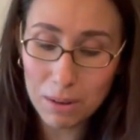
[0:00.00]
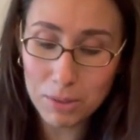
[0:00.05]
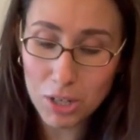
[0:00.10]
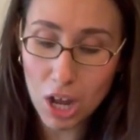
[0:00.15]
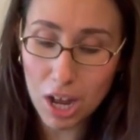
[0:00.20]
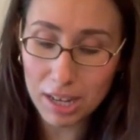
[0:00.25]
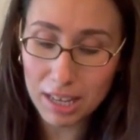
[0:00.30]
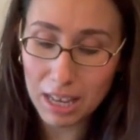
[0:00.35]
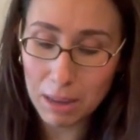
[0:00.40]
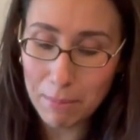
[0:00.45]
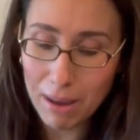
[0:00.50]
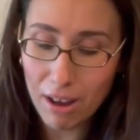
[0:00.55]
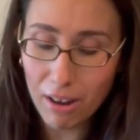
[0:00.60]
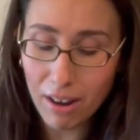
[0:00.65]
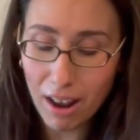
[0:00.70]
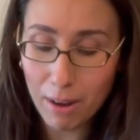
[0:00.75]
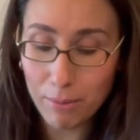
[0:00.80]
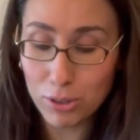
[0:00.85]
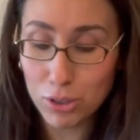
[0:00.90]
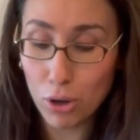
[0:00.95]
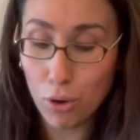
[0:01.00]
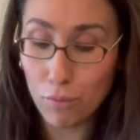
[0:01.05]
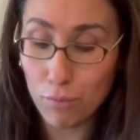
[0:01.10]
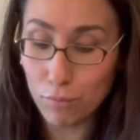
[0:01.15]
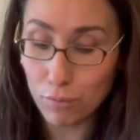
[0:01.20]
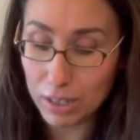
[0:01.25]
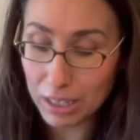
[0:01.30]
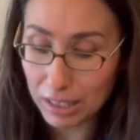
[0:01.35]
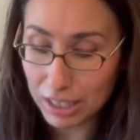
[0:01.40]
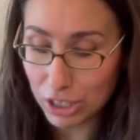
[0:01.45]
talking about, I was
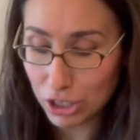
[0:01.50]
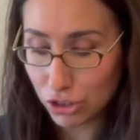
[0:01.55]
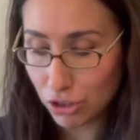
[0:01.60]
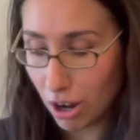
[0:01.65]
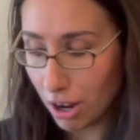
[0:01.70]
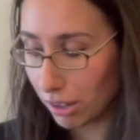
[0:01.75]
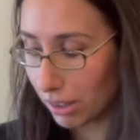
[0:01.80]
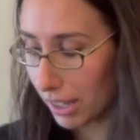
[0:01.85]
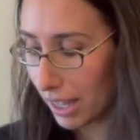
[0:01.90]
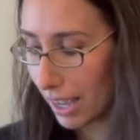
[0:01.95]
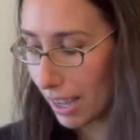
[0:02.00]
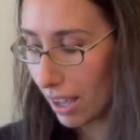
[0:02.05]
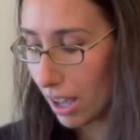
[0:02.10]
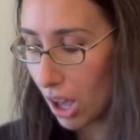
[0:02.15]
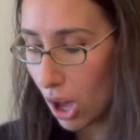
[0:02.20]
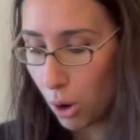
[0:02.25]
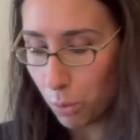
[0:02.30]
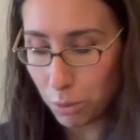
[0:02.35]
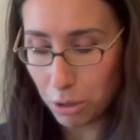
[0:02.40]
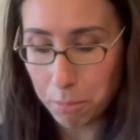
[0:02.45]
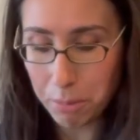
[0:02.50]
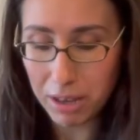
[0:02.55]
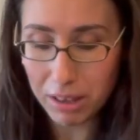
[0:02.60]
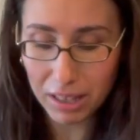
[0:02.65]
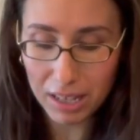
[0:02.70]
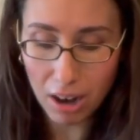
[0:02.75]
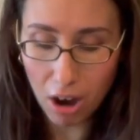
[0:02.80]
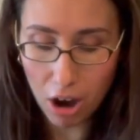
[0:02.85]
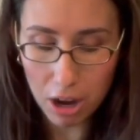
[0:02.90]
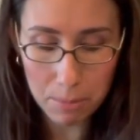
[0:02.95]
really struggling with
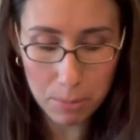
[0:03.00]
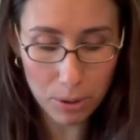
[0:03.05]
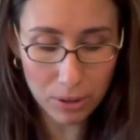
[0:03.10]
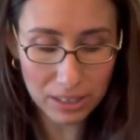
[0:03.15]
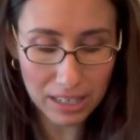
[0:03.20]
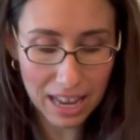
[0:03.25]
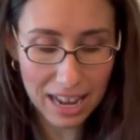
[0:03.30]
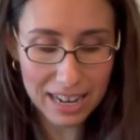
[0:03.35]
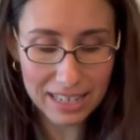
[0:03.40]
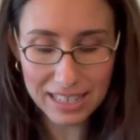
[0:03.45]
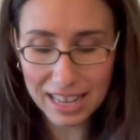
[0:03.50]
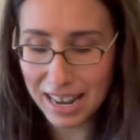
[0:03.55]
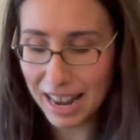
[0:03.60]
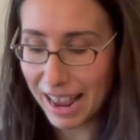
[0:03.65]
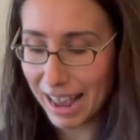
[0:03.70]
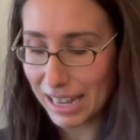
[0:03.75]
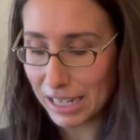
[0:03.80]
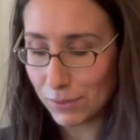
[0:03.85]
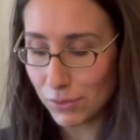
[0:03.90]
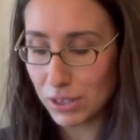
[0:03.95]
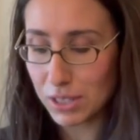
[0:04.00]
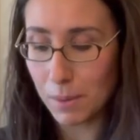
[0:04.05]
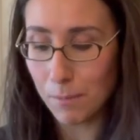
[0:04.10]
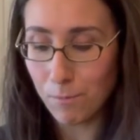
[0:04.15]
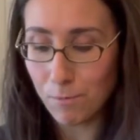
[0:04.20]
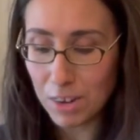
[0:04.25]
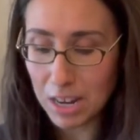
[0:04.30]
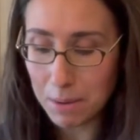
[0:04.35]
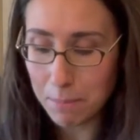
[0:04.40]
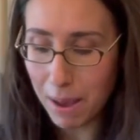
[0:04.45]
peeling hard-boiled eggs, and I asked for some
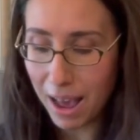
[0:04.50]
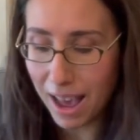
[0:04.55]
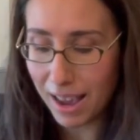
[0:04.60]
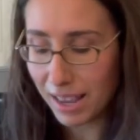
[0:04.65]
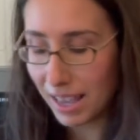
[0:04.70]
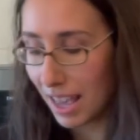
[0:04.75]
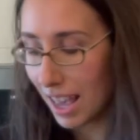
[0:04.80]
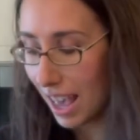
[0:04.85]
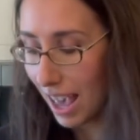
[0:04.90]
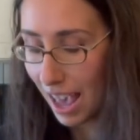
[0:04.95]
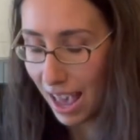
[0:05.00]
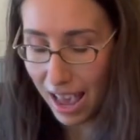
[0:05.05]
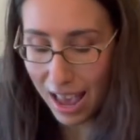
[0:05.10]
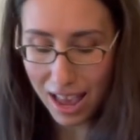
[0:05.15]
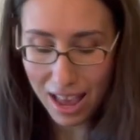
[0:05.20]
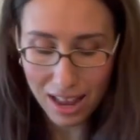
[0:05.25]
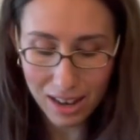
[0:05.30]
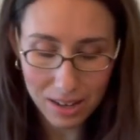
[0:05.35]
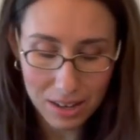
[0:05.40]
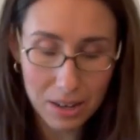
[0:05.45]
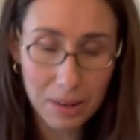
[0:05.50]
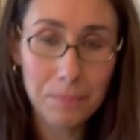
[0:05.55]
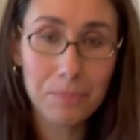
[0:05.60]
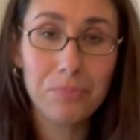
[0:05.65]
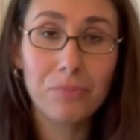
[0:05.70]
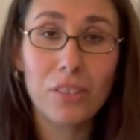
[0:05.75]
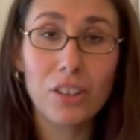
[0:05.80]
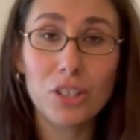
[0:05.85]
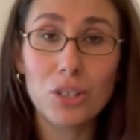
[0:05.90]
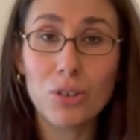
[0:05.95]
feedback, and
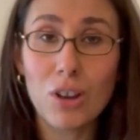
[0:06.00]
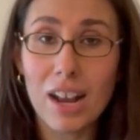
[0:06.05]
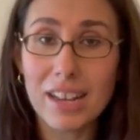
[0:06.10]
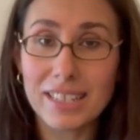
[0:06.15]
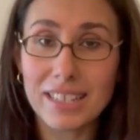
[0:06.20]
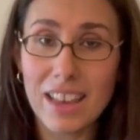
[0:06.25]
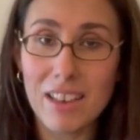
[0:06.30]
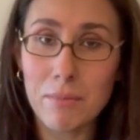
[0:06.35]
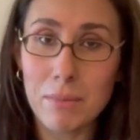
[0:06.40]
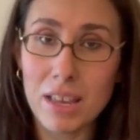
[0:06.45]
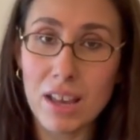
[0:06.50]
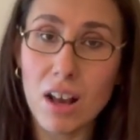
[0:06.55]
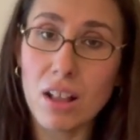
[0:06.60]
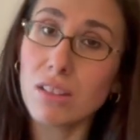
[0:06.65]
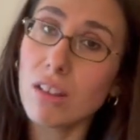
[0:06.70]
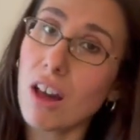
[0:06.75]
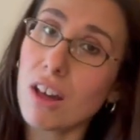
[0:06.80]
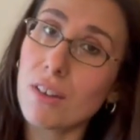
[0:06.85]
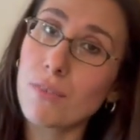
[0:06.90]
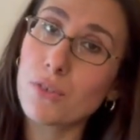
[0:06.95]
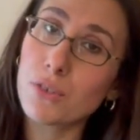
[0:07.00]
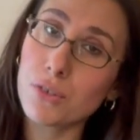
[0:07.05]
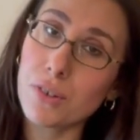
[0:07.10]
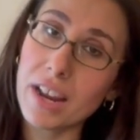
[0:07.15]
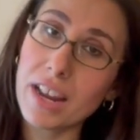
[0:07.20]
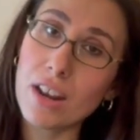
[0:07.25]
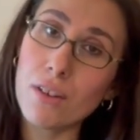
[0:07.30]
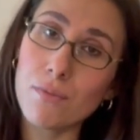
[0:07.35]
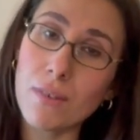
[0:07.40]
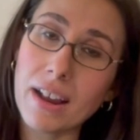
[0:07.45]
you guys gave me a lot of
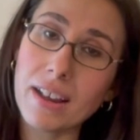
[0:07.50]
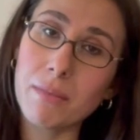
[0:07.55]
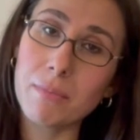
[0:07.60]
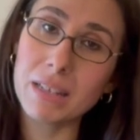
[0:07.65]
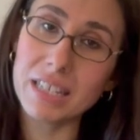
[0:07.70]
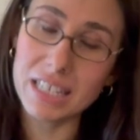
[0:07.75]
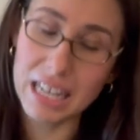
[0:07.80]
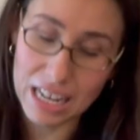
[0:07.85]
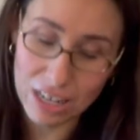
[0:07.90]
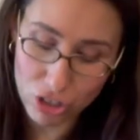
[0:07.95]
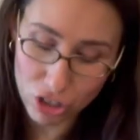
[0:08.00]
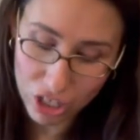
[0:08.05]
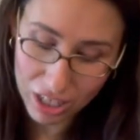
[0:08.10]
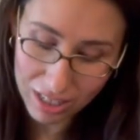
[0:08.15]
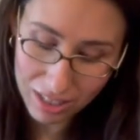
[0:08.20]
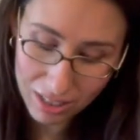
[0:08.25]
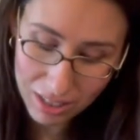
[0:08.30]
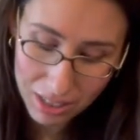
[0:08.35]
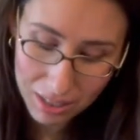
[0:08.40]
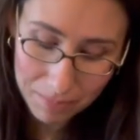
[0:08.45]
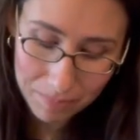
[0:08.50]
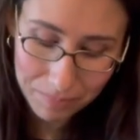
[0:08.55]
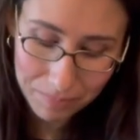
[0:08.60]
great recommendations.